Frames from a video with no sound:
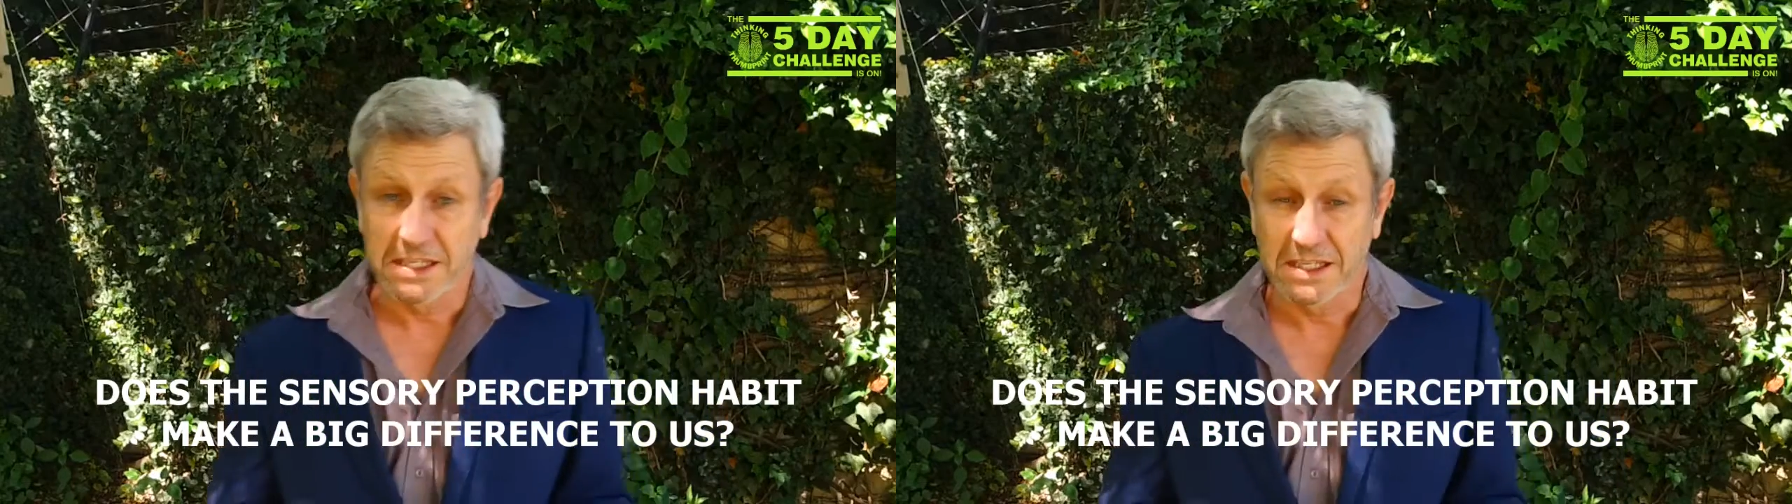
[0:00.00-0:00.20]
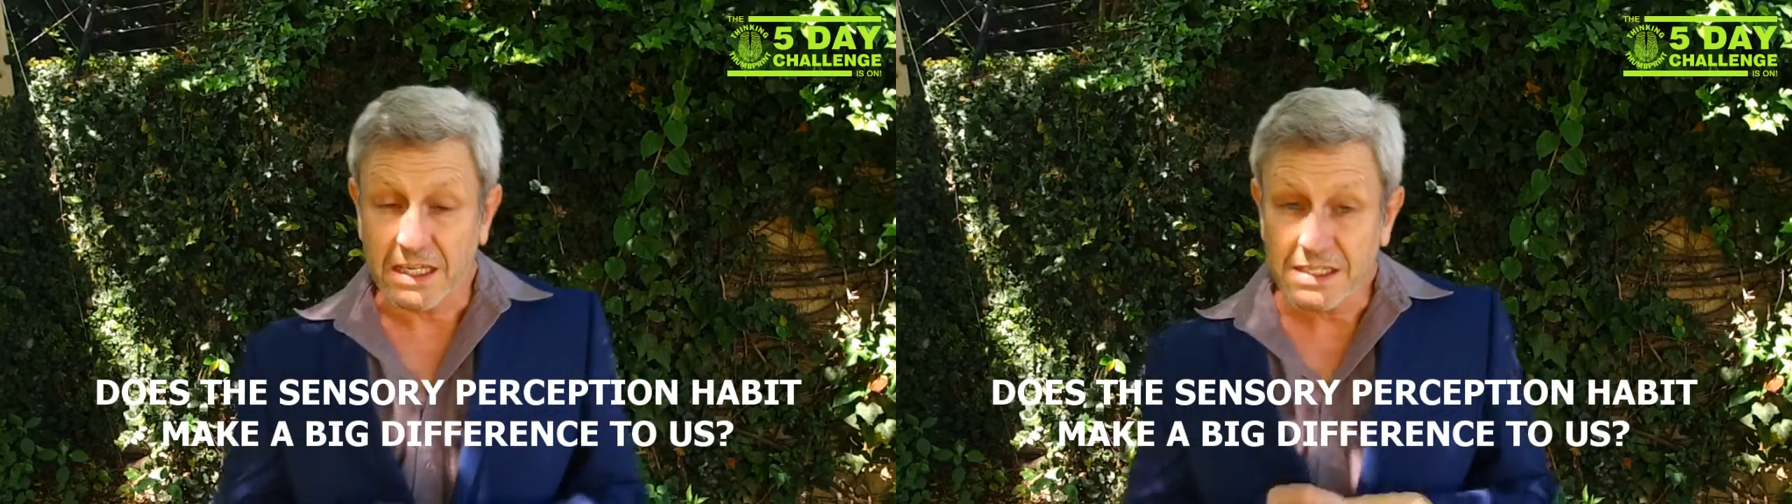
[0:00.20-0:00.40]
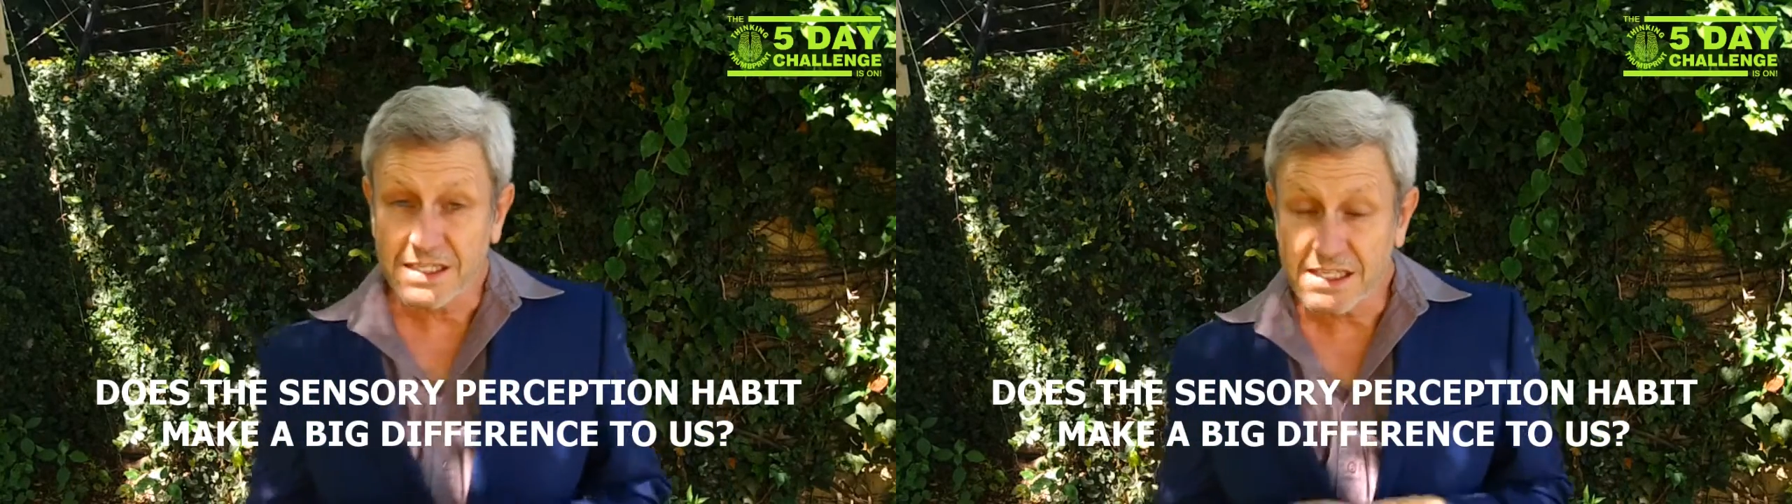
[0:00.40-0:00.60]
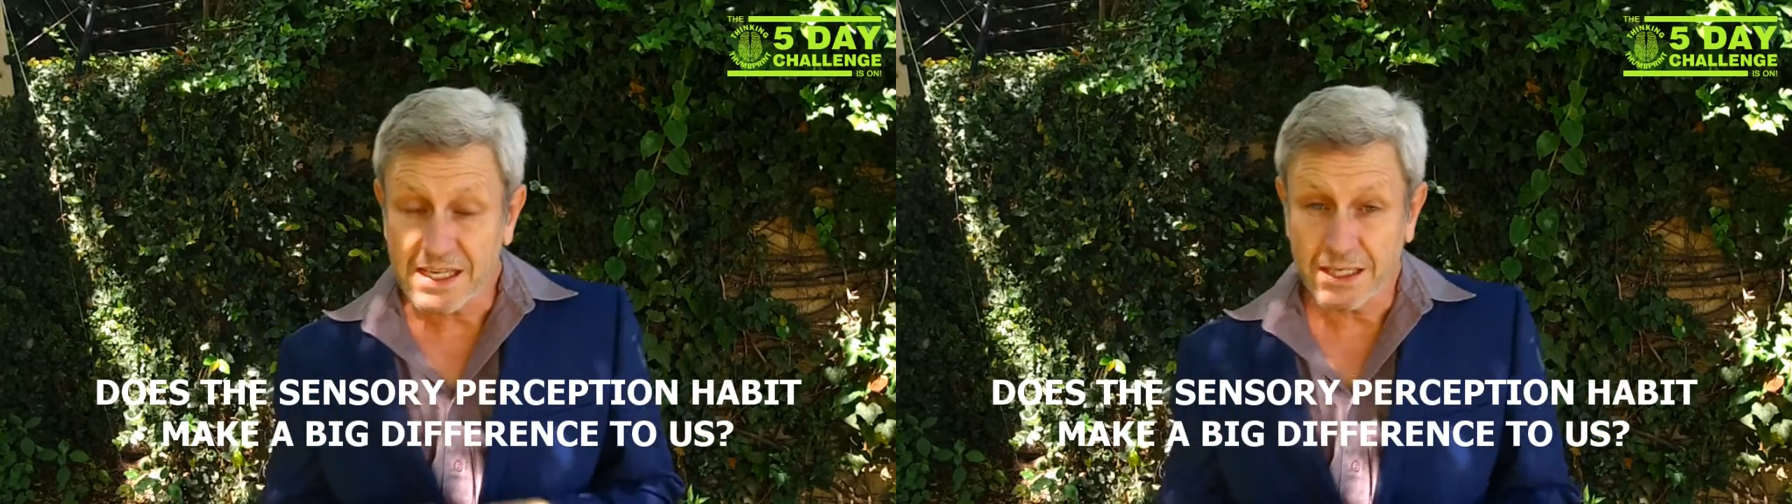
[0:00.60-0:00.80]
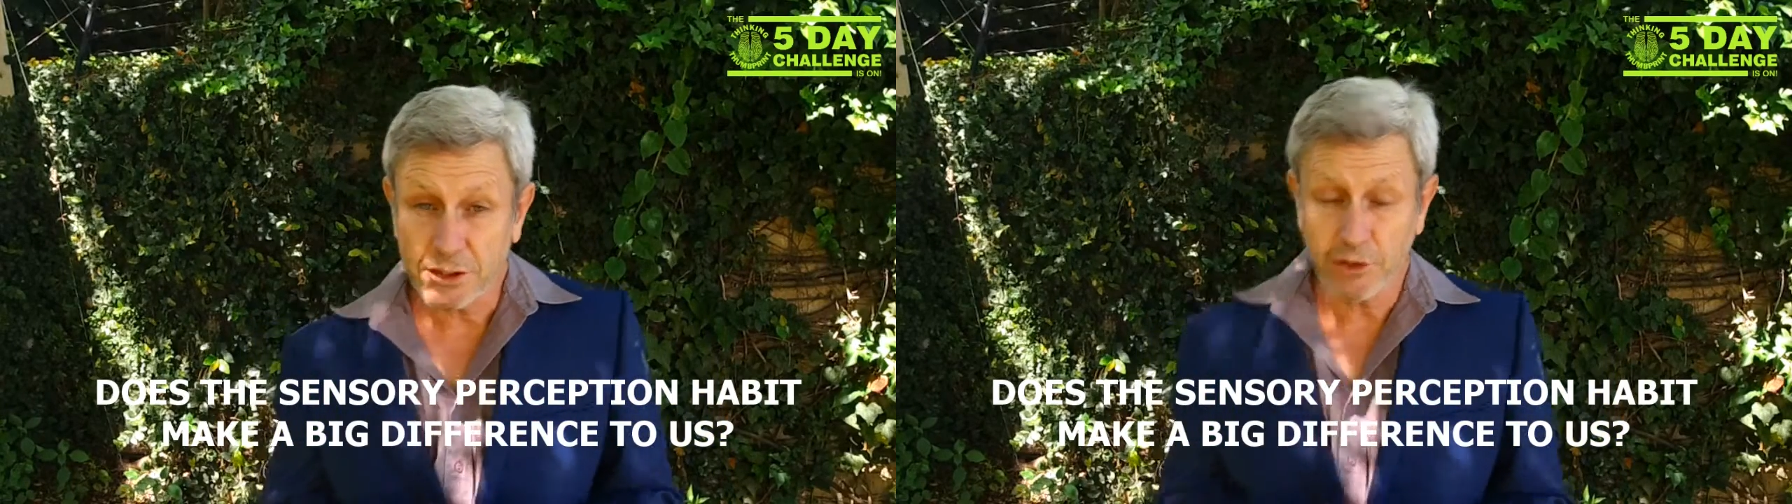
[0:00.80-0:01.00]
Does the
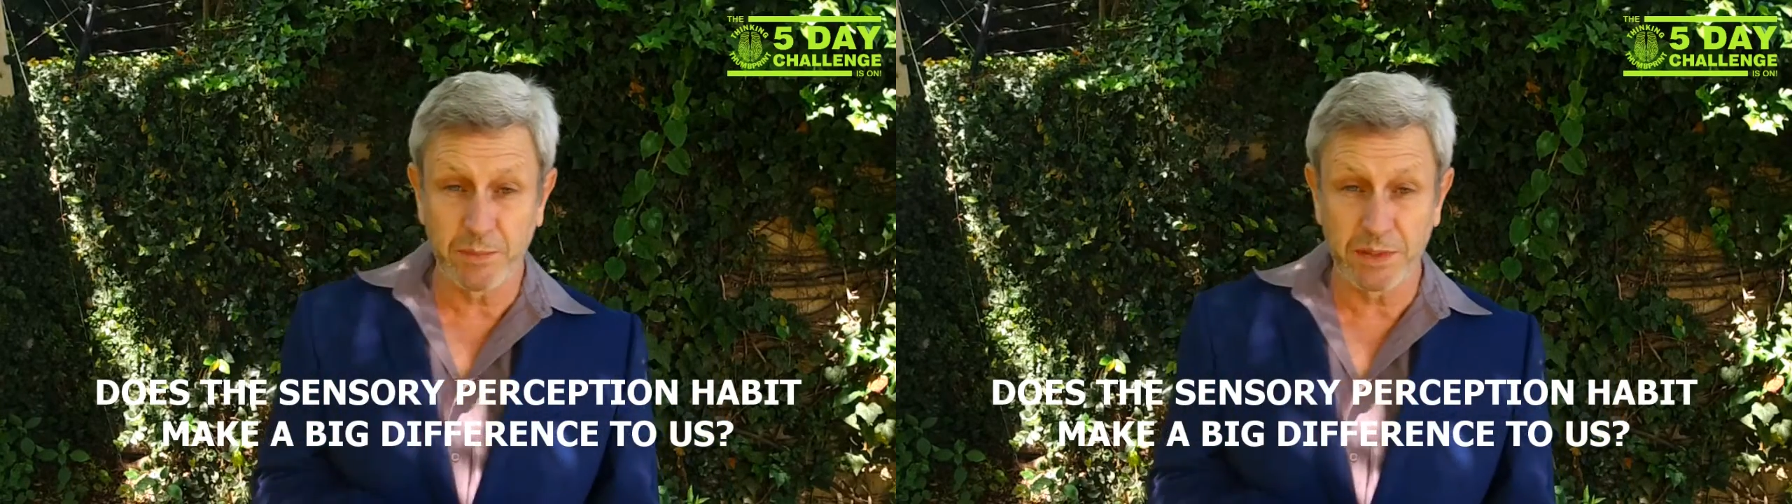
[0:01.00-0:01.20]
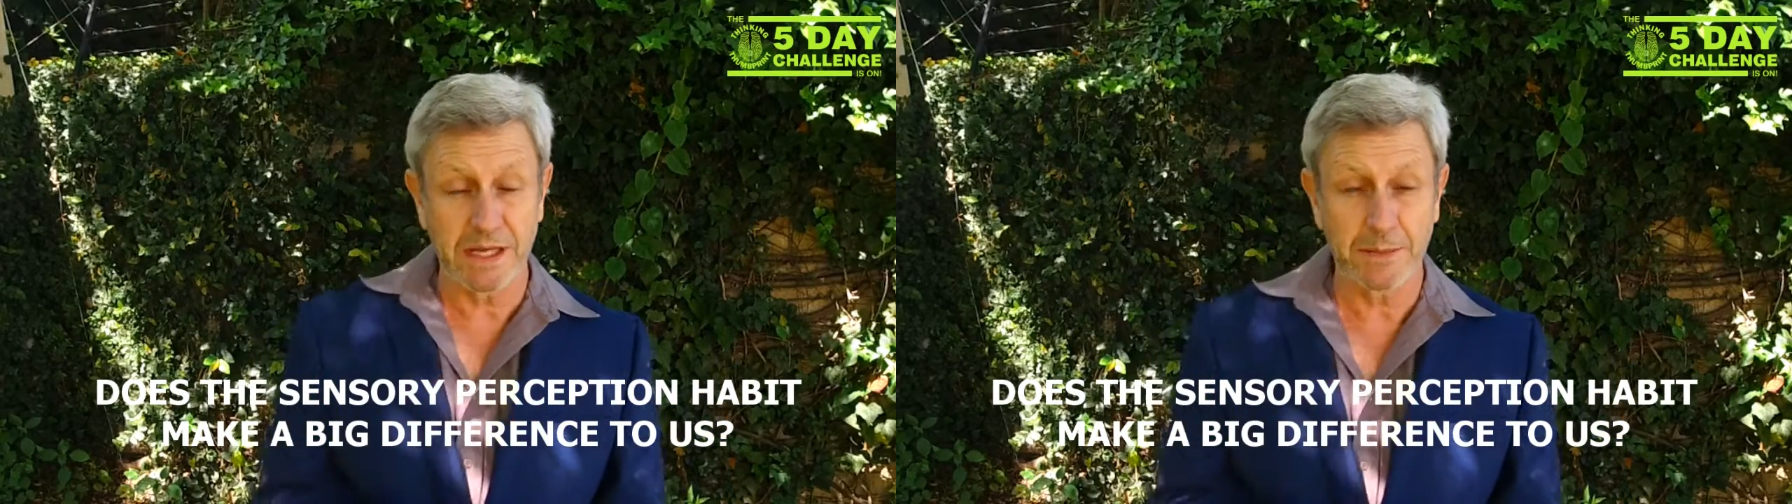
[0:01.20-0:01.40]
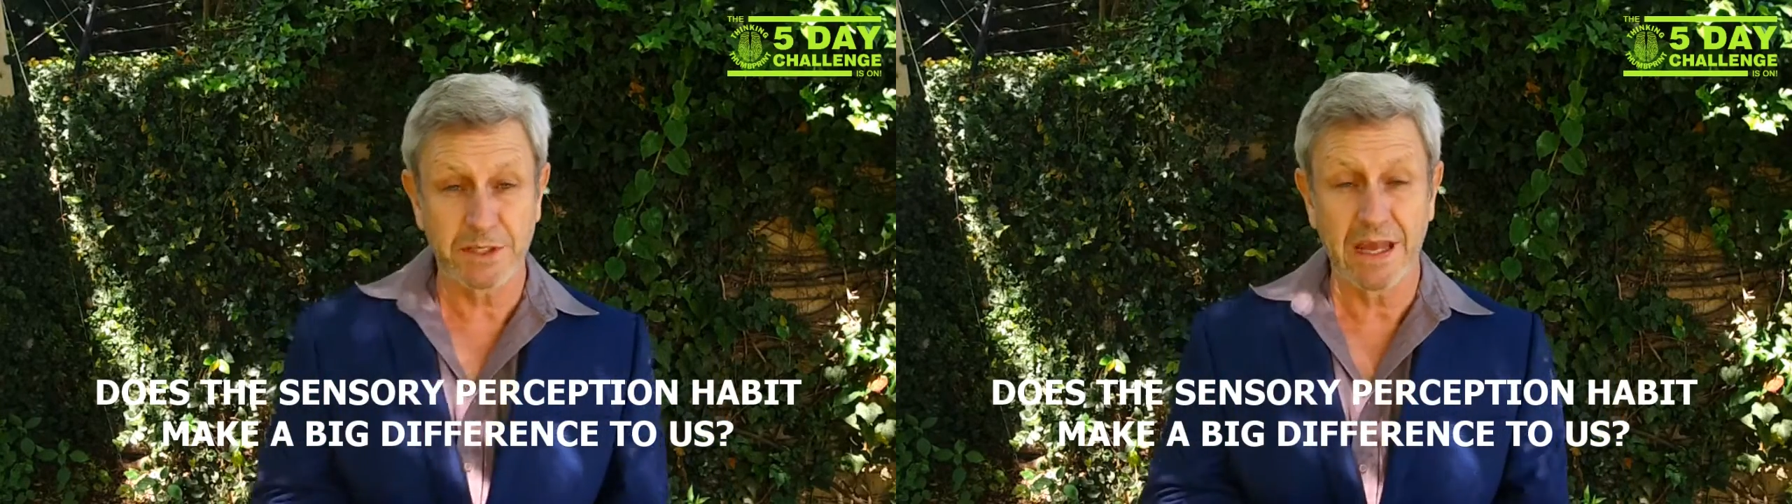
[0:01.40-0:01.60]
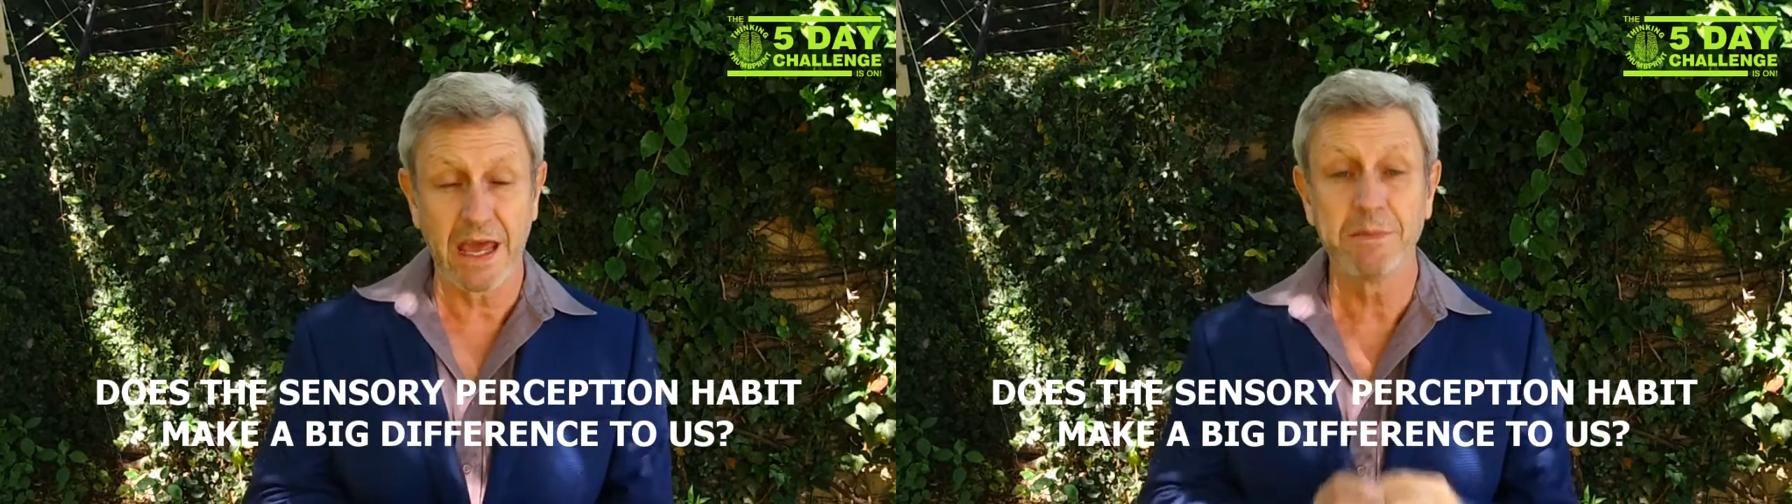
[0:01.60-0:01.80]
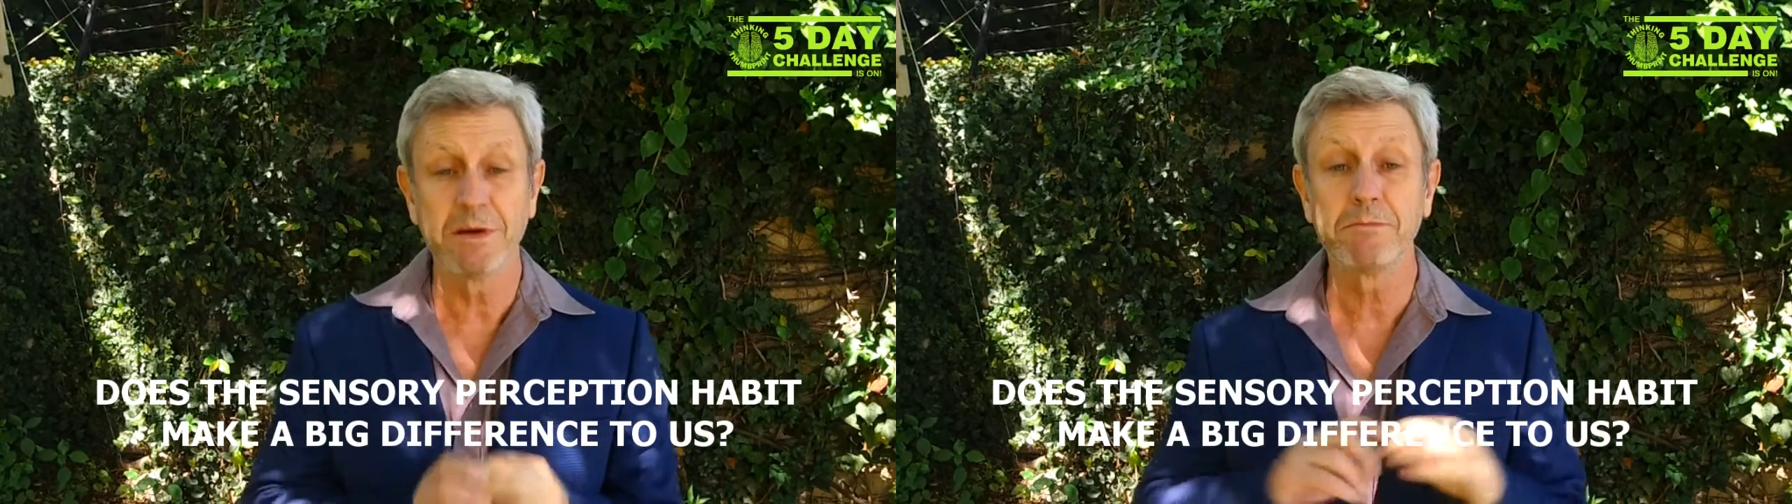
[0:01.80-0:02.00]
sensory perception
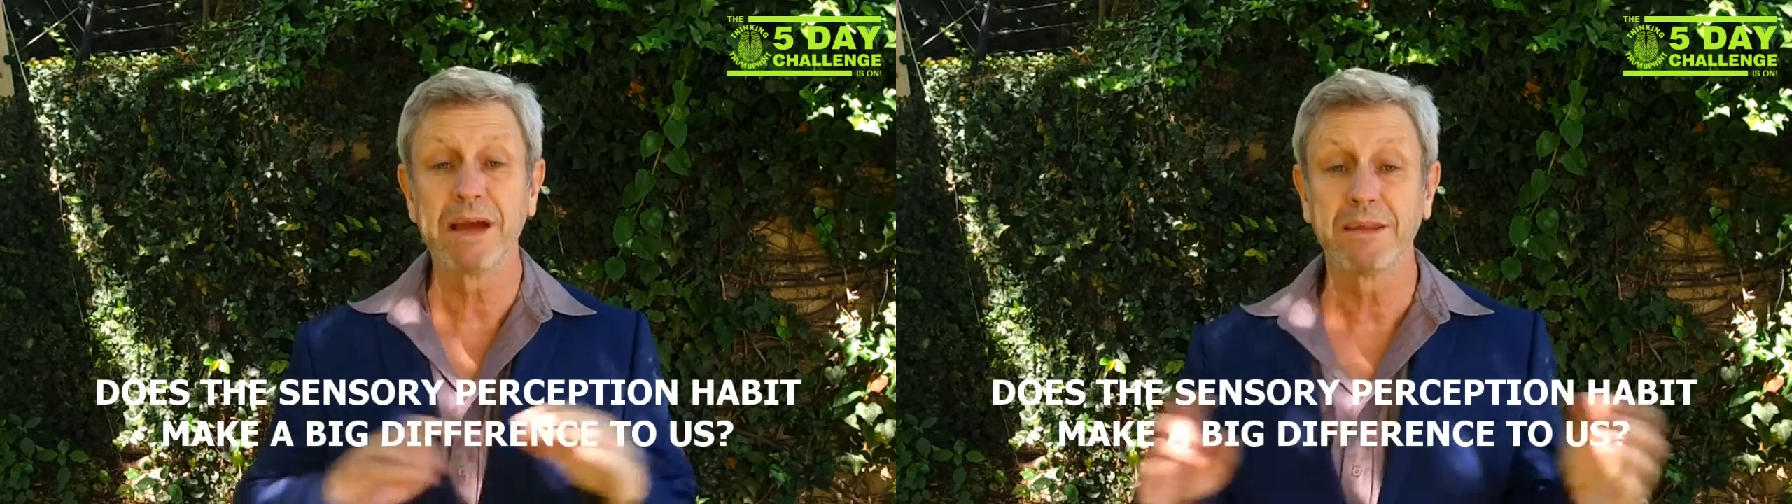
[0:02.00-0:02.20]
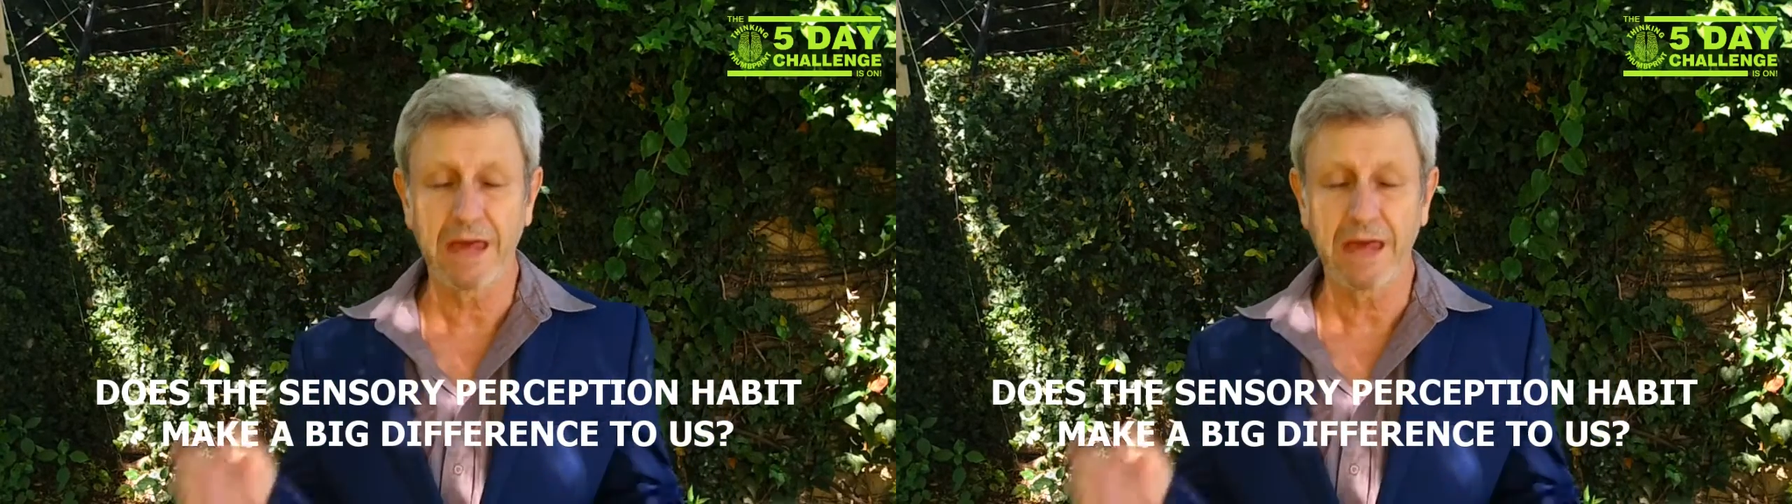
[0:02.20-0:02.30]
habit make